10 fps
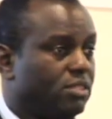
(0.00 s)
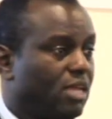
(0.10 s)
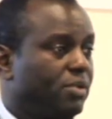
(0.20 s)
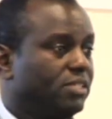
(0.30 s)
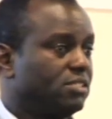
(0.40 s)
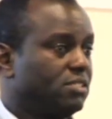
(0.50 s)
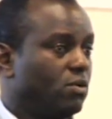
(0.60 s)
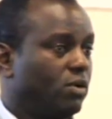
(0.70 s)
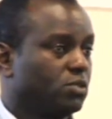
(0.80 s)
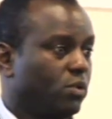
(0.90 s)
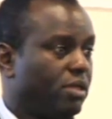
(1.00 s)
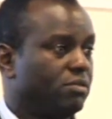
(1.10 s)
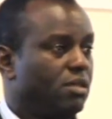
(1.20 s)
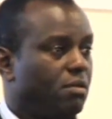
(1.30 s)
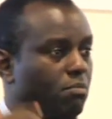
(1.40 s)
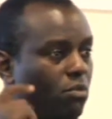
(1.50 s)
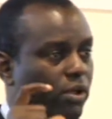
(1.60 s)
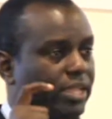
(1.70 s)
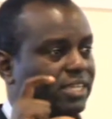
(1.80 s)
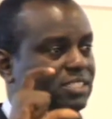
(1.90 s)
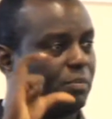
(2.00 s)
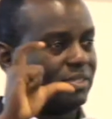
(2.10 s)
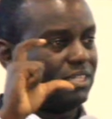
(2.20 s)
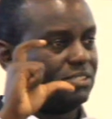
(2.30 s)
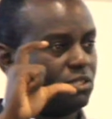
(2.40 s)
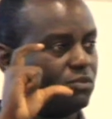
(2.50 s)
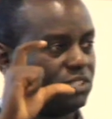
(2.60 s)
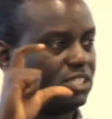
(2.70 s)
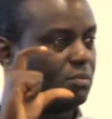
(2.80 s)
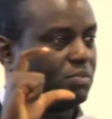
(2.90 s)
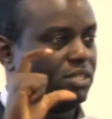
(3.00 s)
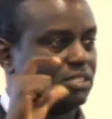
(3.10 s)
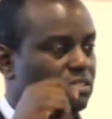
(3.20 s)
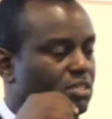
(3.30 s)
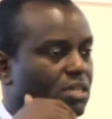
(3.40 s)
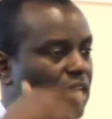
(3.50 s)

There are places in the world where mortgage as a percentage of GDP is